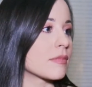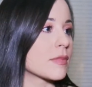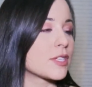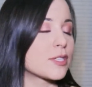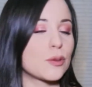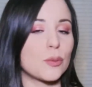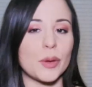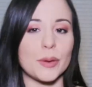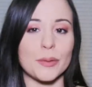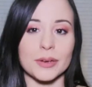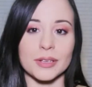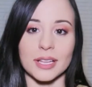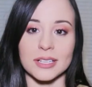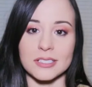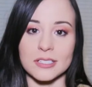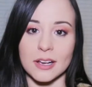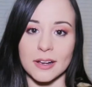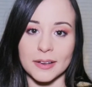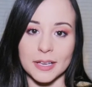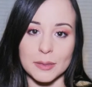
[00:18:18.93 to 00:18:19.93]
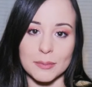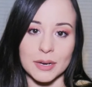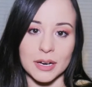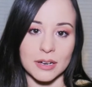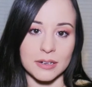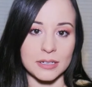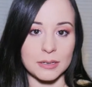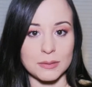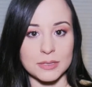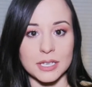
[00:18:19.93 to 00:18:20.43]
So we were, like, talking about it,
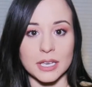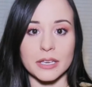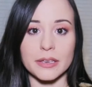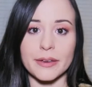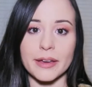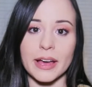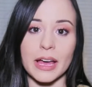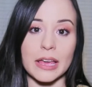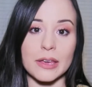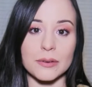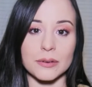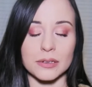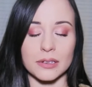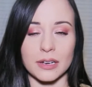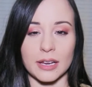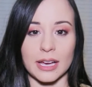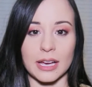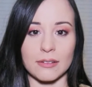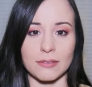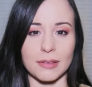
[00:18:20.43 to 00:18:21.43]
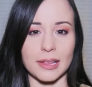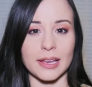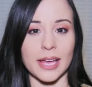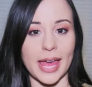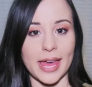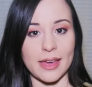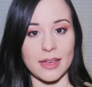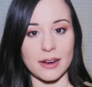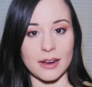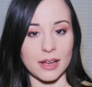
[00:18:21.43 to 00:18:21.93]
and he was like, yeah, you can have, like,
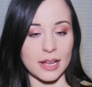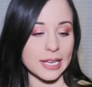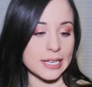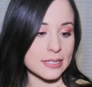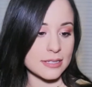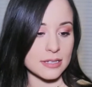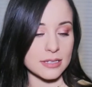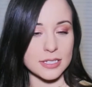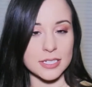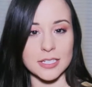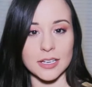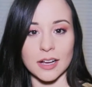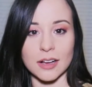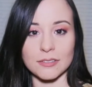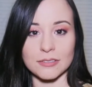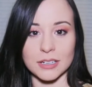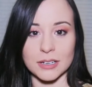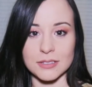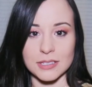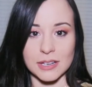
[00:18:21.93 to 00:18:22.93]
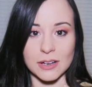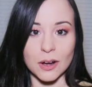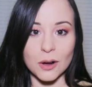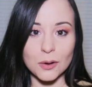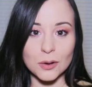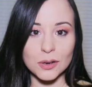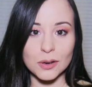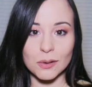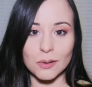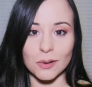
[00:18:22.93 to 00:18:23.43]
add-ons and stuff. And I was like,
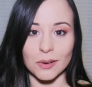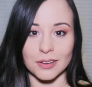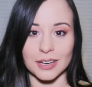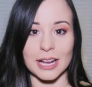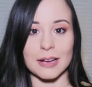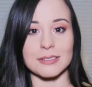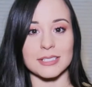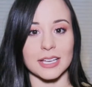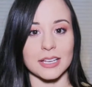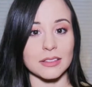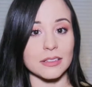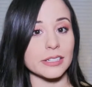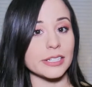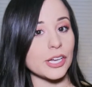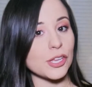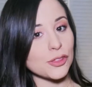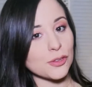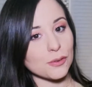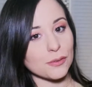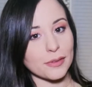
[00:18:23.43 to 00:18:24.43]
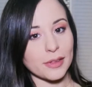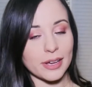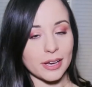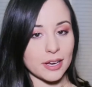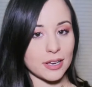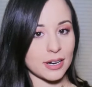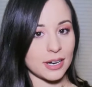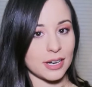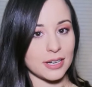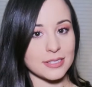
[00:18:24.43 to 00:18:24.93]
oh, cool. And I was, like, looking through the
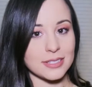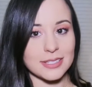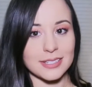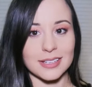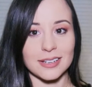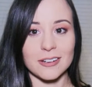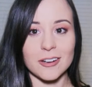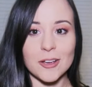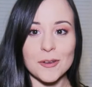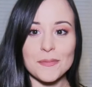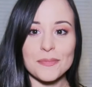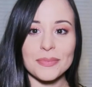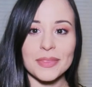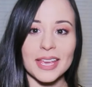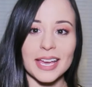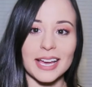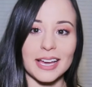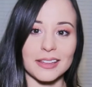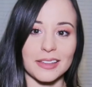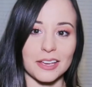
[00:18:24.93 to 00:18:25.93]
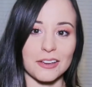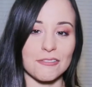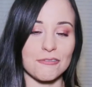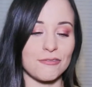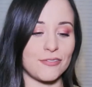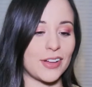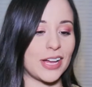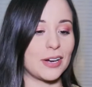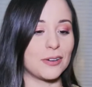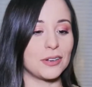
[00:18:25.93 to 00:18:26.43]
add-ons, and I, like,
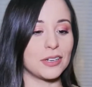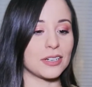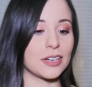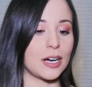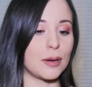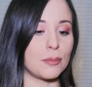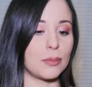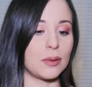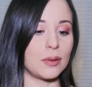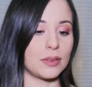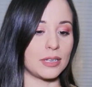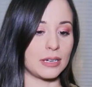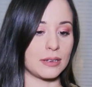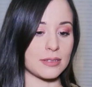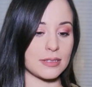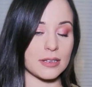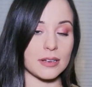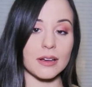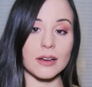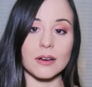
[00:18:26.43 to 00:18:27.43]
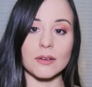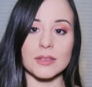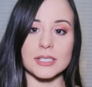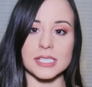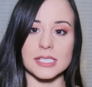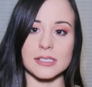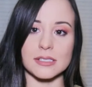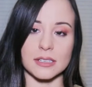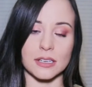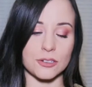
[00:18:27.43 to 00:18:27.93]
found a couple, and I was like, oh,
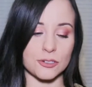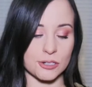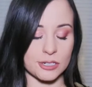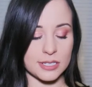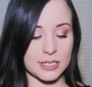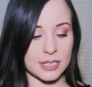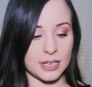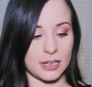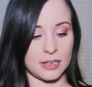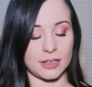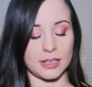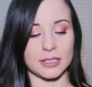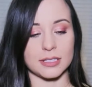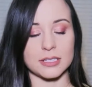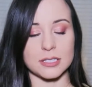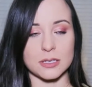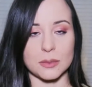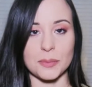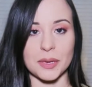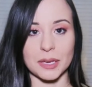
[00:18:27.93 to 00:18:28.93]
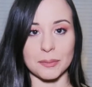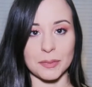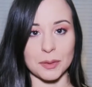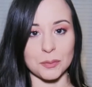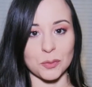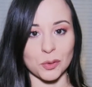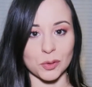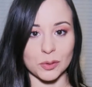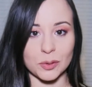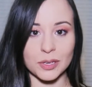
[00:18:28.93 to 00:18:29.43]
this is interesting. Like, this will make me
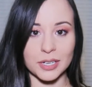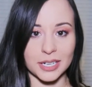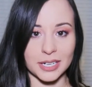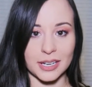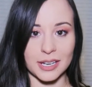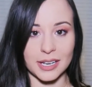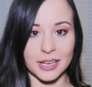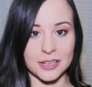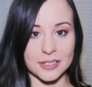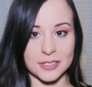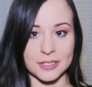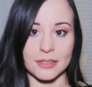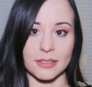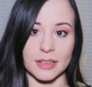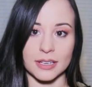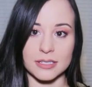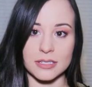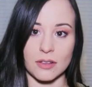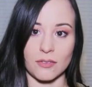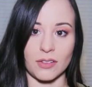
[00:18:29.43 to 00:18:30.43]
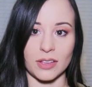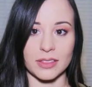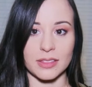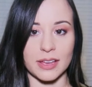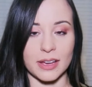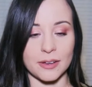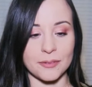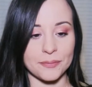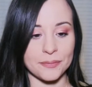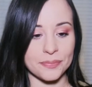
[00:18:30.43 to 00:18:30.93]
more organized and, like, stuff like
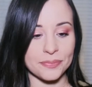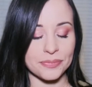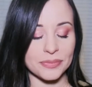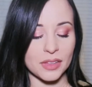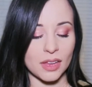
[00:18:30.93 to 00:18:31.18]
that.